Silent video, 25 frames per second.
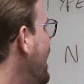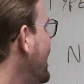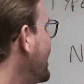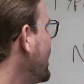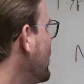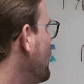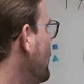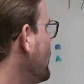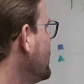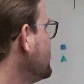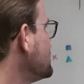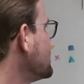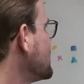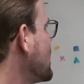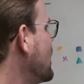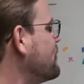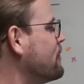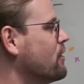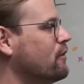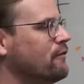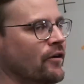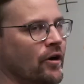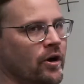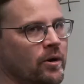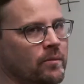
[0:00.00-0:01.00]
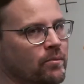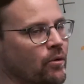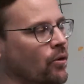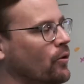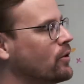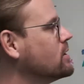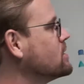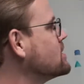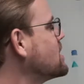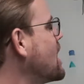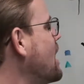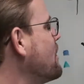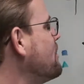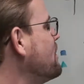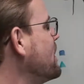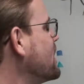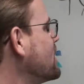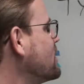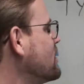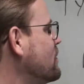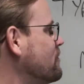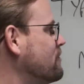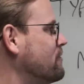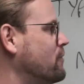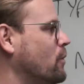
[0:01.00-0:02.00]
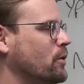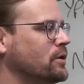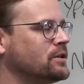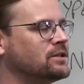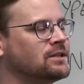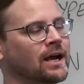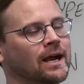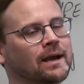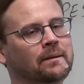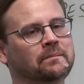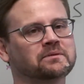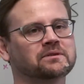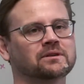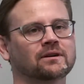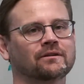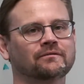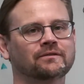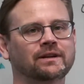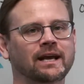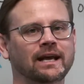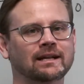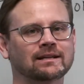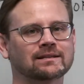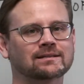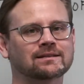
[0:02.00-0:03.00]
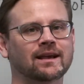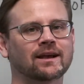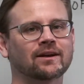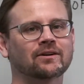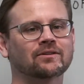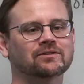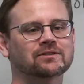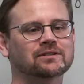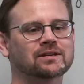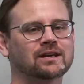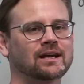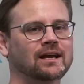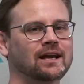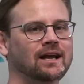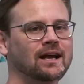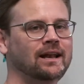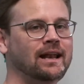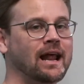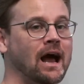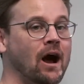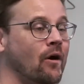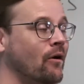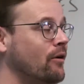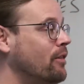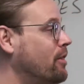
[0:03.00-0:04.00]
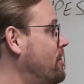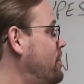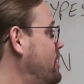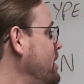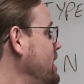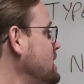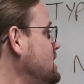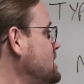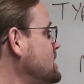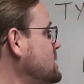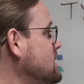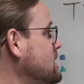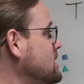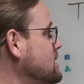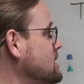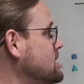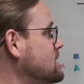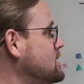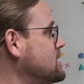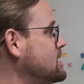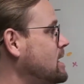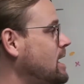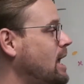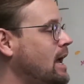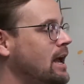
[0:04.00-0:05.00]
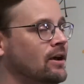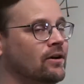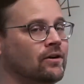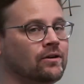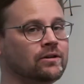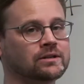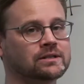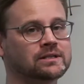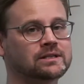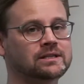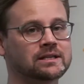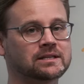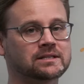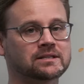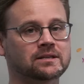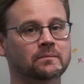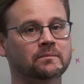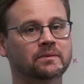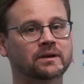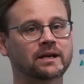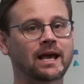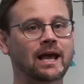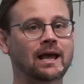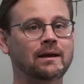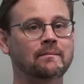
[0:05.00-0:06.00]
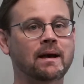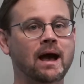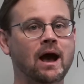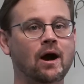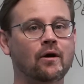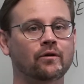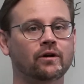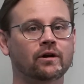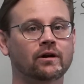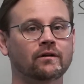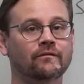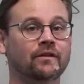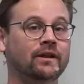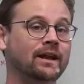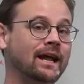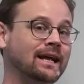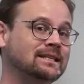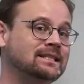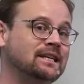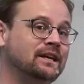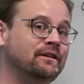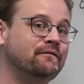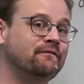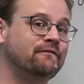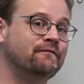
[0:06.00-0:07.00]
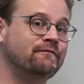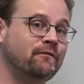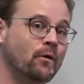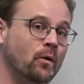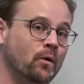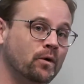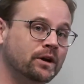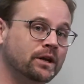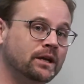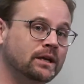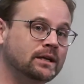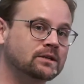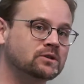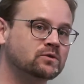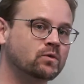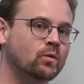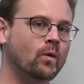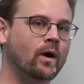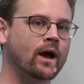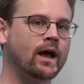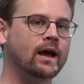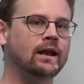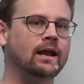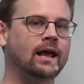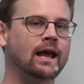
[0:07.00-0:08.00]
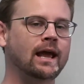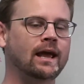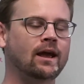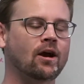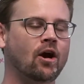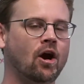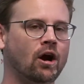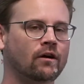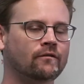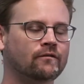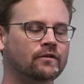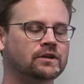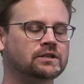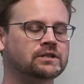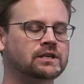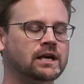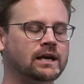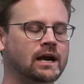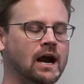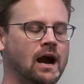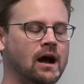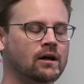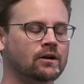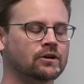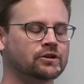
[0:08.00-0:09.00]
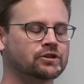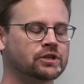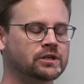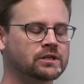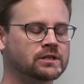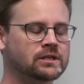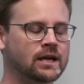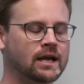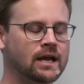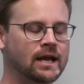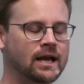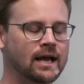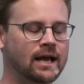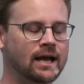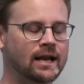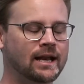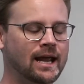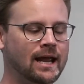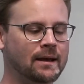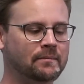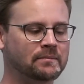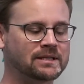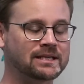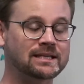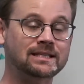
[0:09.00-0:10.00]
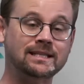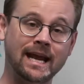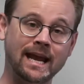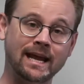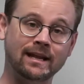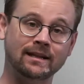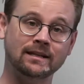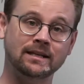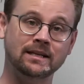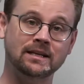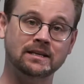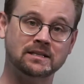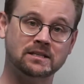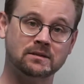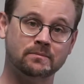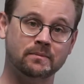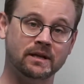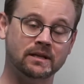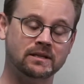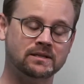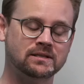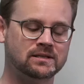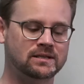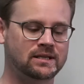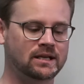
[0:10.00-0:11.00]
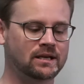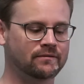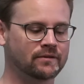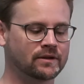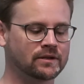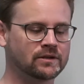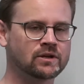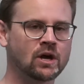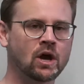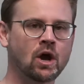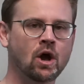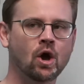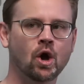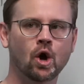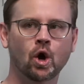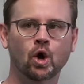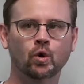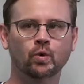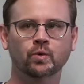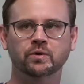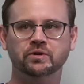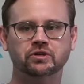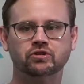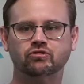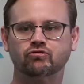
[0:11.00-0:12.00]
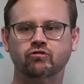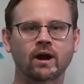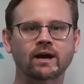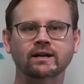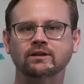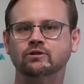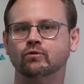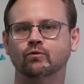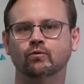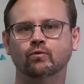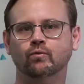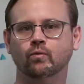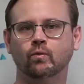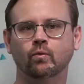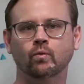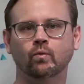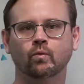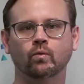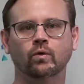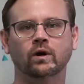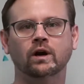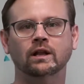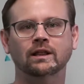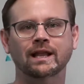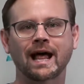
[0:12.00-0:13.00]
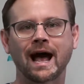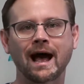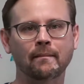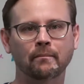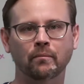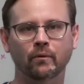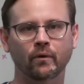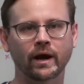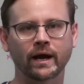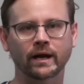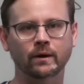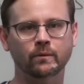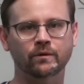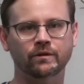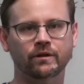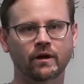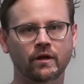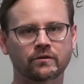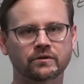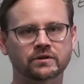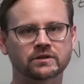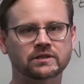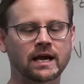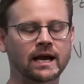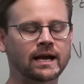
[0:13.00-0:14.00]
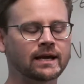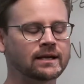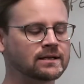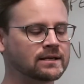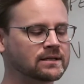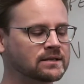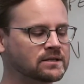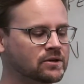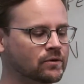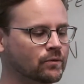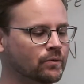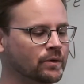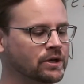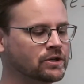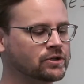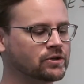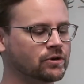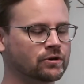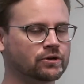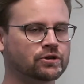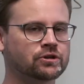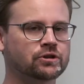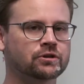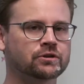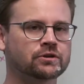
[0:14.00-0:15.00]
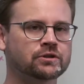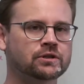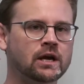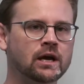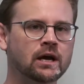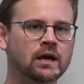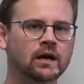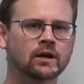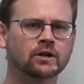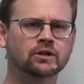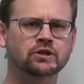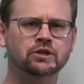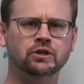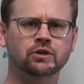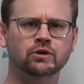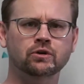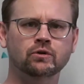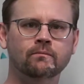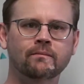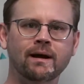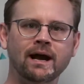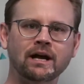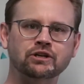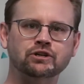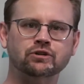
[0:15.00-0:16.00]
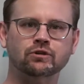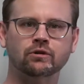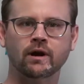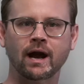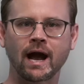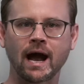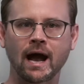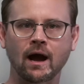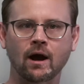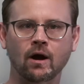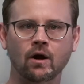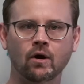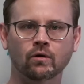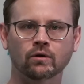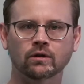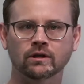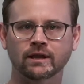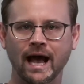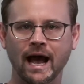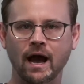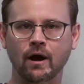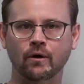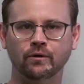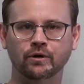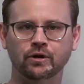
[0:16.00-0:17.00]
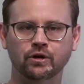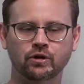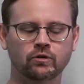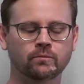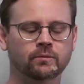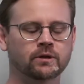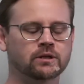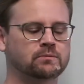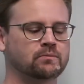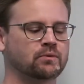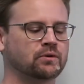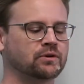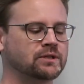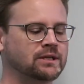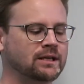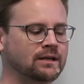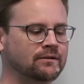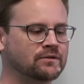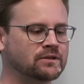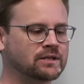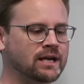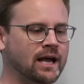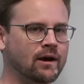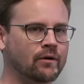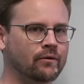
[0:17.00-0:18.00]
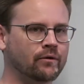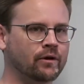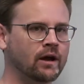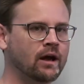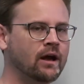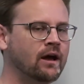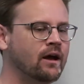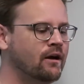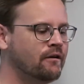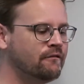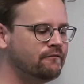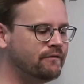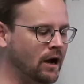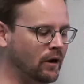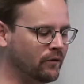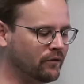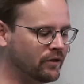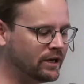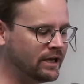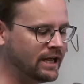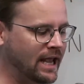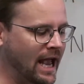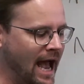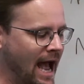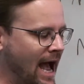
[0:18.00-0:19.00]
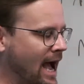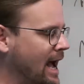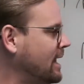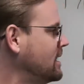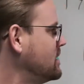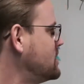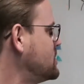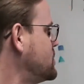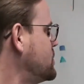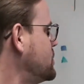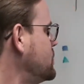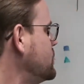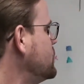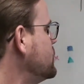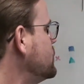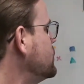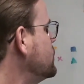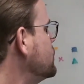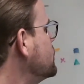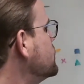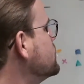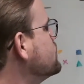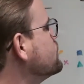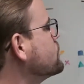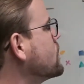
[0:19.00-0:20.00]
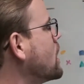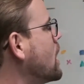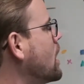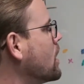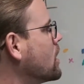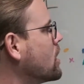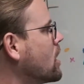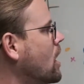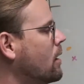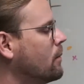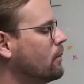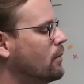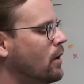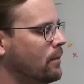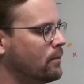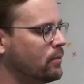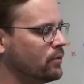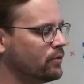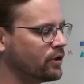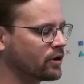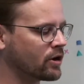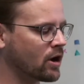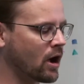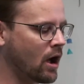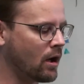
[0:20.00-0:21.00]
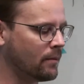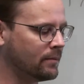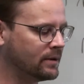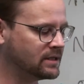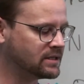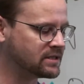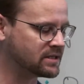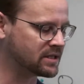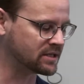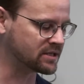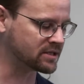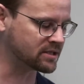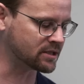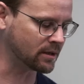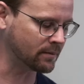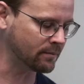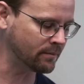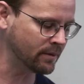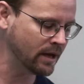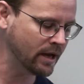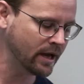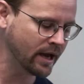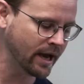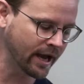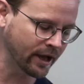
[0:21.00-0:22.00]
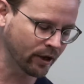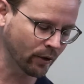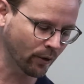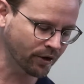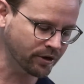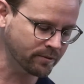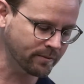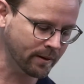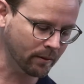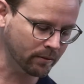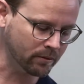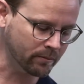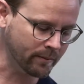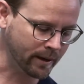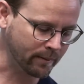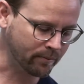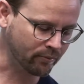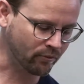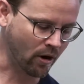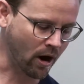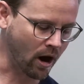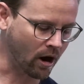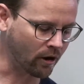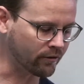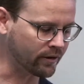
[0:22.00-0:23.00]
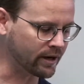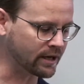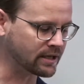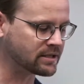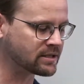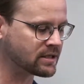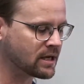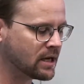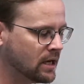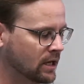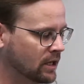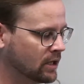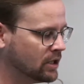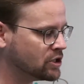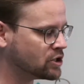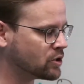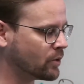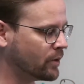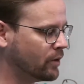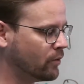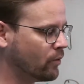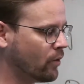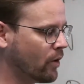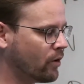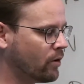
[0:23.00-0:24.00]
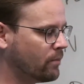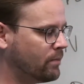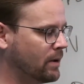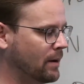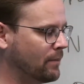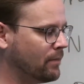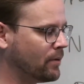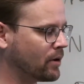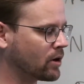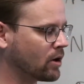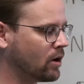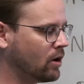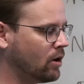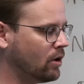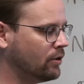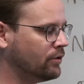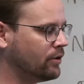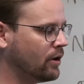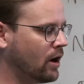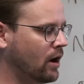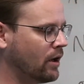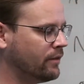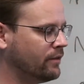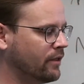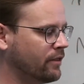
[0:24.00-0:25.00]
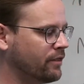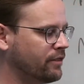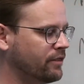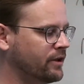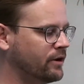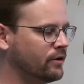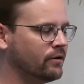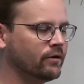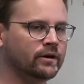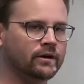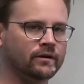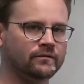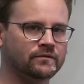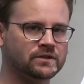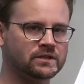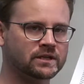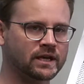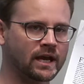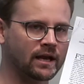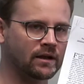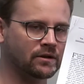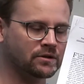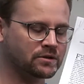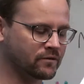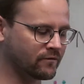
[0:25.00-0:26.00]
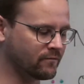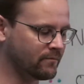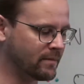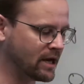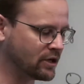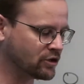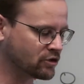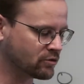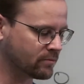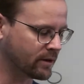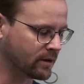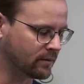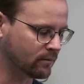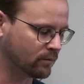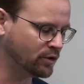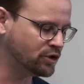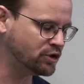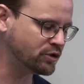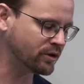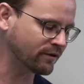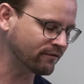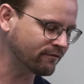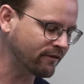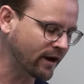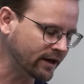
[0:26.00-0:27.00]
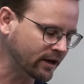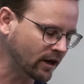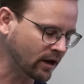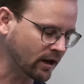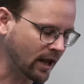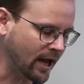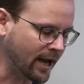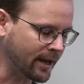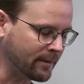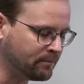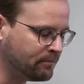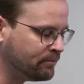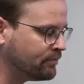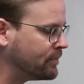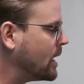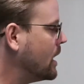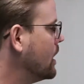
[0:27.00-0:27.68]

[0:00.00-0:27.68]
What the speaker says: And I want to cover a very important topic, the 4 types of data scales. Now, this scale system came out of the 1940s when a Harvard psychologist named Stanley Smith Stevens, who was trying to collaborate with other scientists and researchers to measure how loud humans perceive sound, found that he had to come up with a common system in order to be able to make progress. So he wrote a paper called On the Theory of Scales of Measurement, which you can find online.